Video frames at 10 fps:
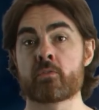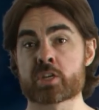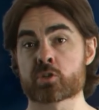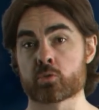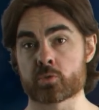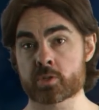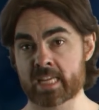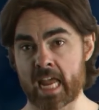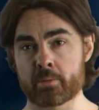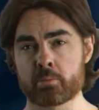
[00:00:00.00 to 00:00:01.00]
vessels
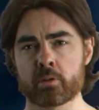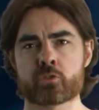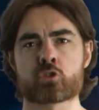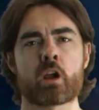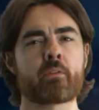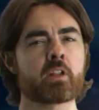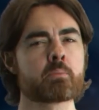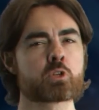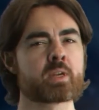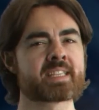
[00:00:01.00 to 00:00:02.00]
capable of traveling
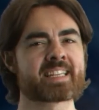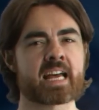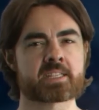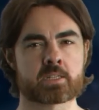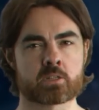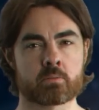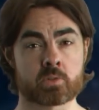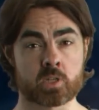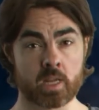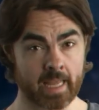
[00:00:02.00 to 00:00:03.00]
between star
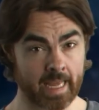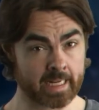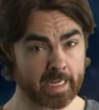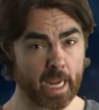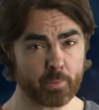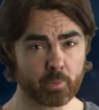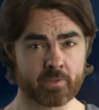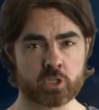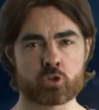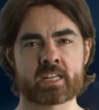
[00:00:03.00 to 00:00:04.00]
systems and capable
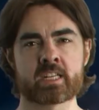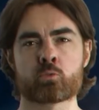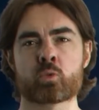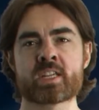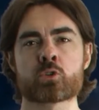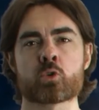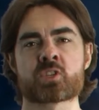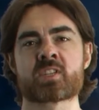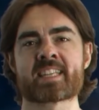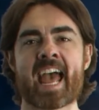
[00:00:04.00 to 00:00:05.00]
of extracting
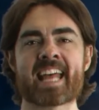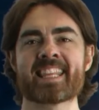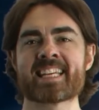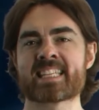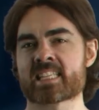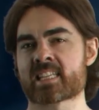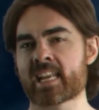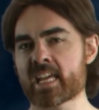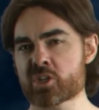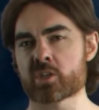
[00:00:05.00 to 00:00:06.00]
resources at their
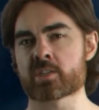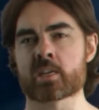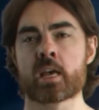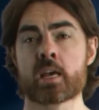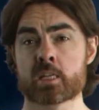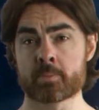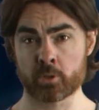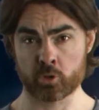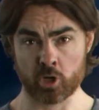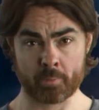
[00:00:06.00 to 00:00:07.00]
destinations to
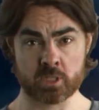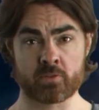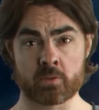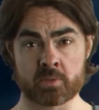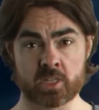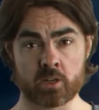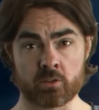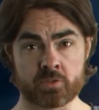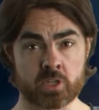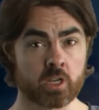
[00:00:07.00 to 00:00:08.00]
build copies of
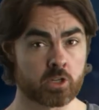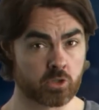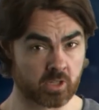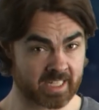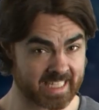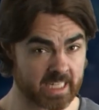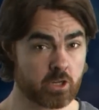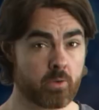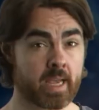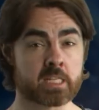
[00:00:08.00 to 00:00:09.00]
themselves to
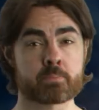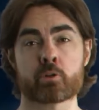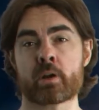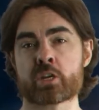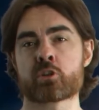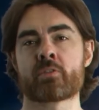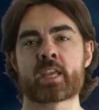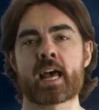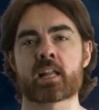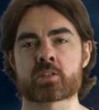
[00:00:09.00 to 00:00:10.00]
continue exploration of
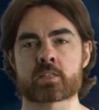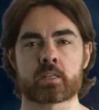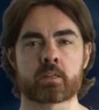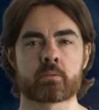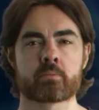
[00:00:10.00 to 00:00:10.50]
the galaxy.